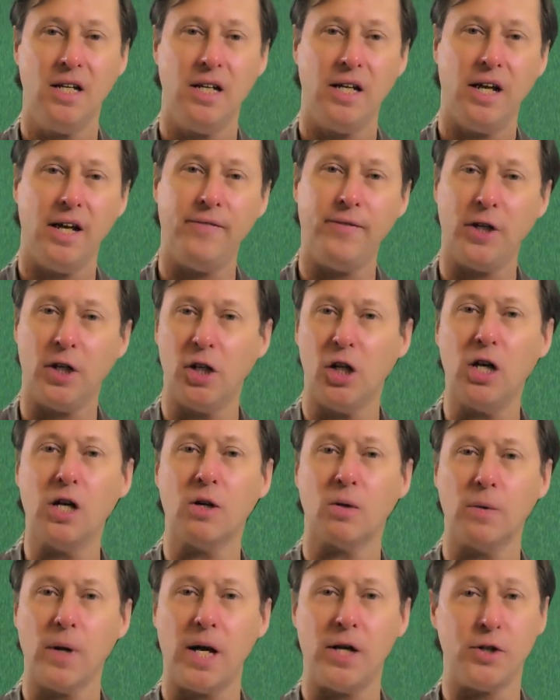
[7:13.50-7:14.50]
If you look
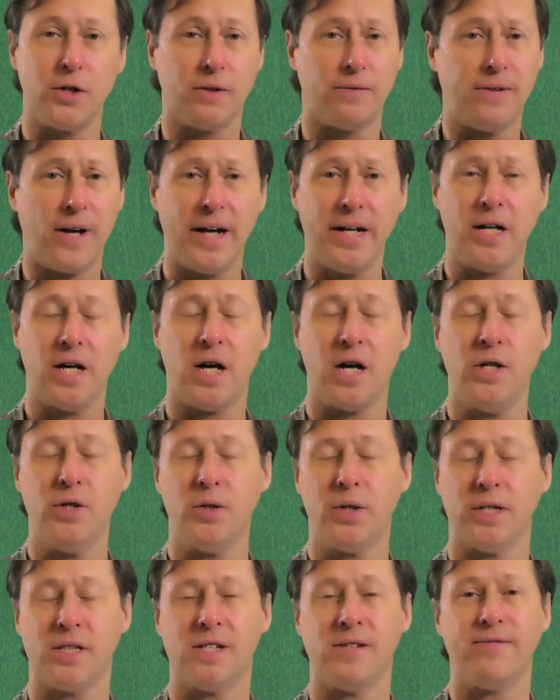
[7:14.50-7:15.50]
around, you'll find
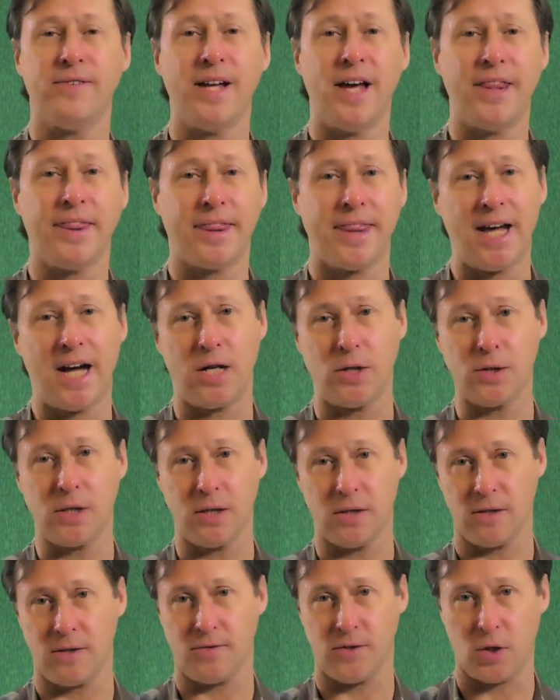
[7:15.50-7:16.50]
hundreds, if not
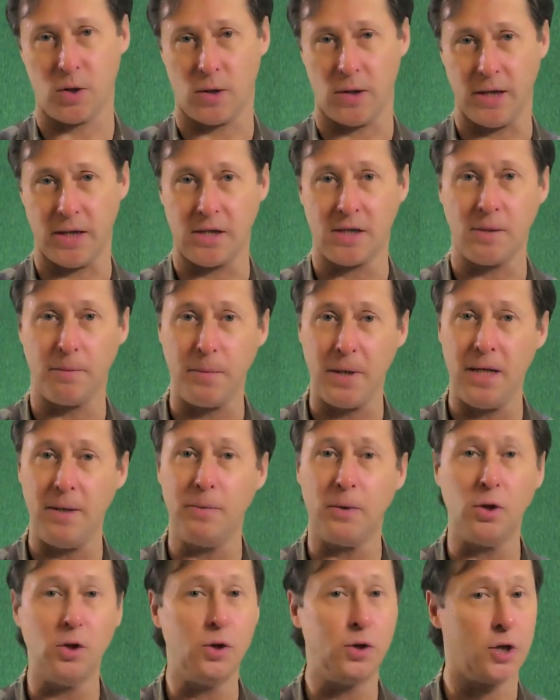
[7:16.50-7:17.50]
thousands, of stories of
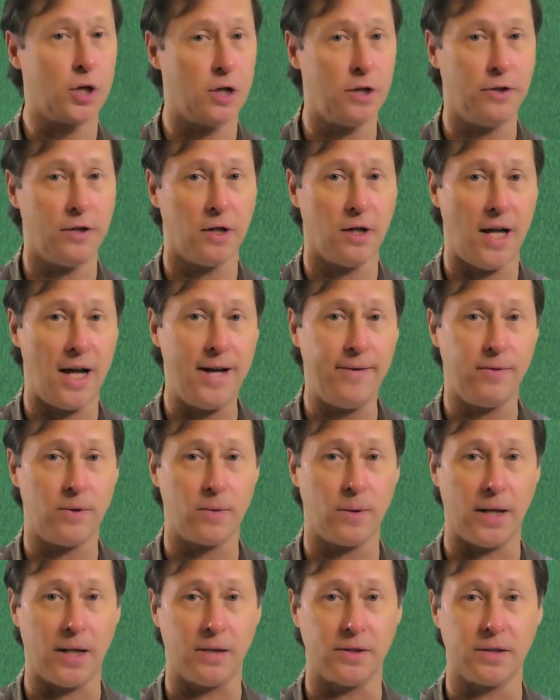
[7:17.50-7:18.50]
people who turned their life
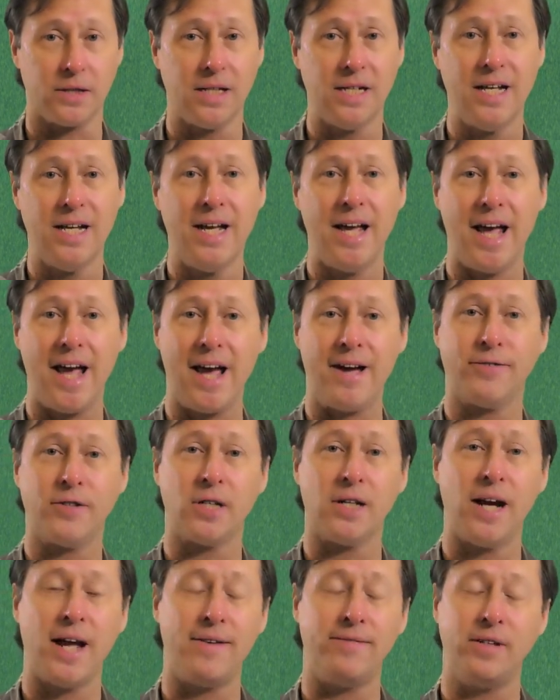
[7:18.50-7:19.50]
around
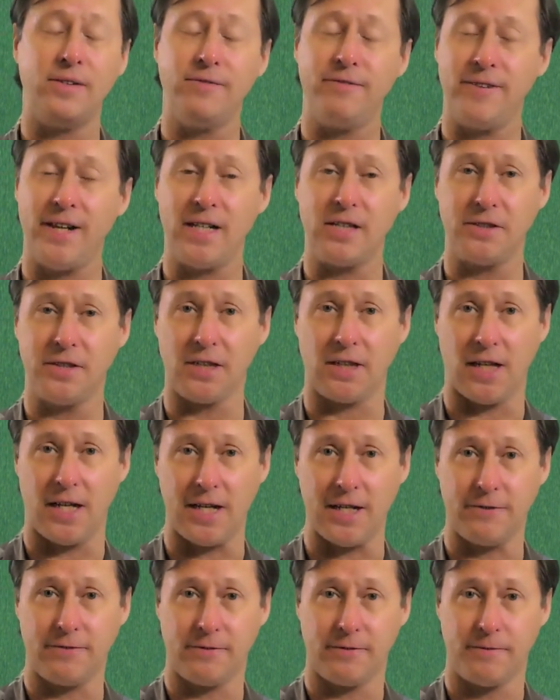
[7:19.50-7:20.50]
after having failed in
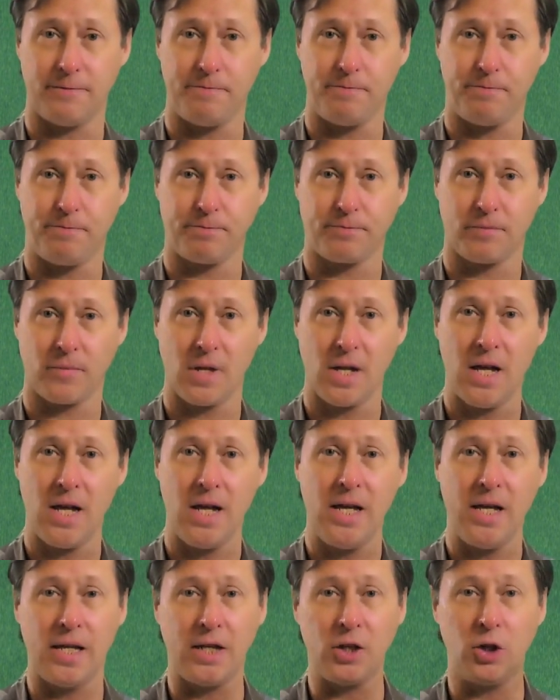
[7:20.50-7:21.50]
life,
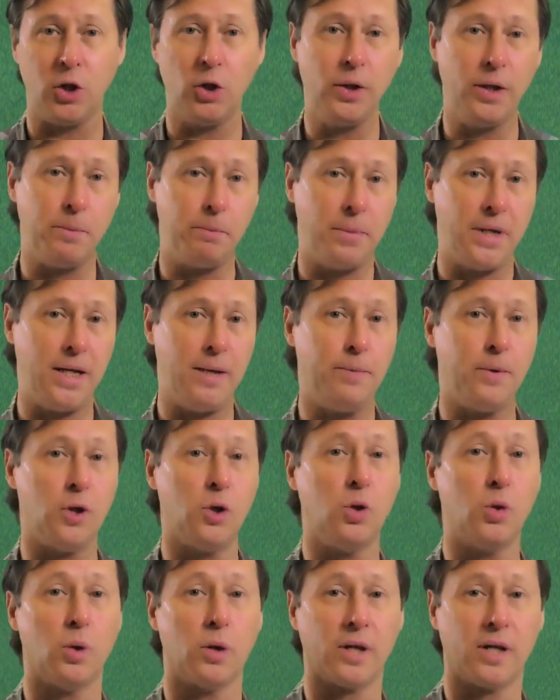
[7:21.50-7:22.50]
including people
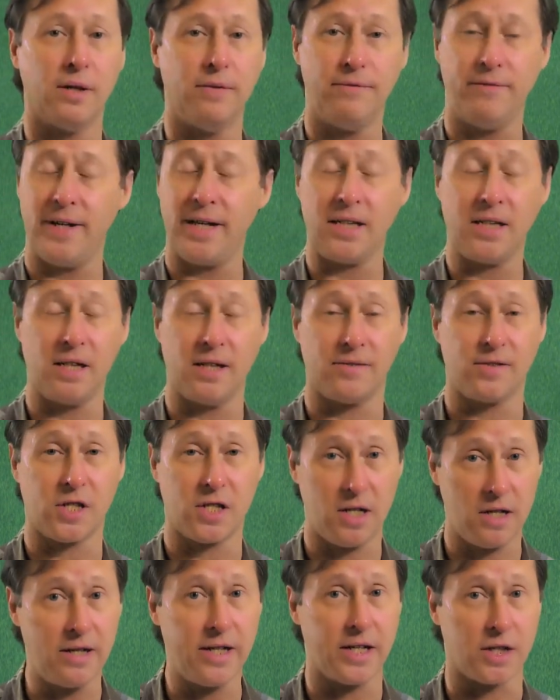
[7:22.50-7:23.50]
who were convicted of
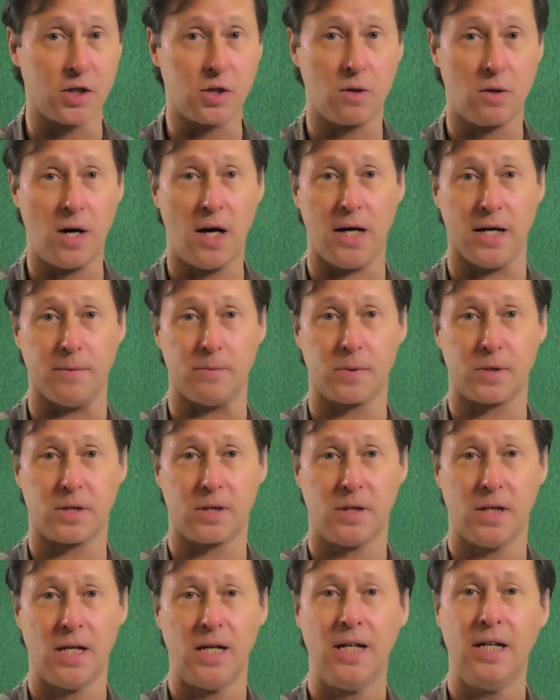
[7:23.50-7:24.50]
serious crimes,
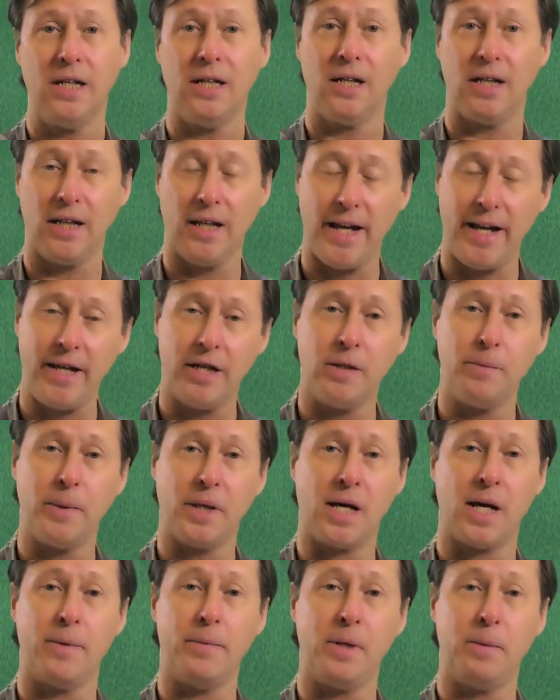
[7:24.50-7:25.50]
later
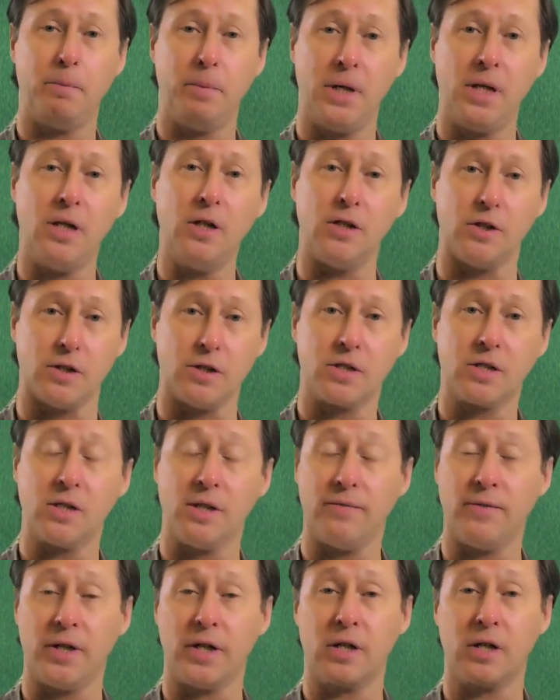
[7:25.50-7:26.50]
becoming pillars
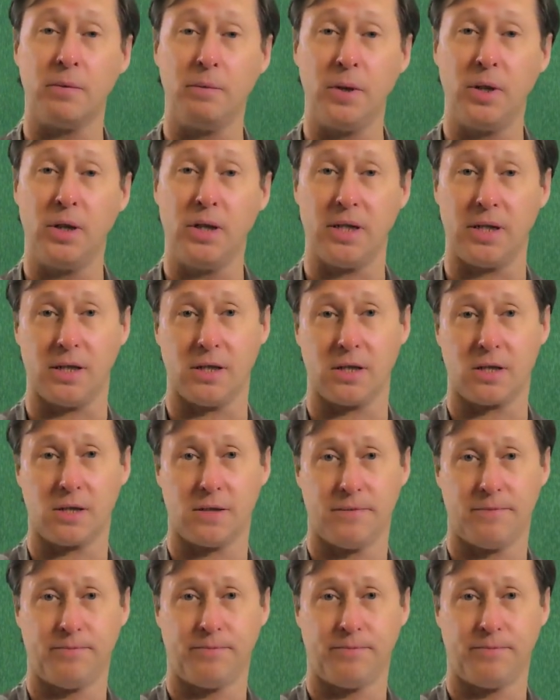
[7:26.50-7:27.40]
of their communities.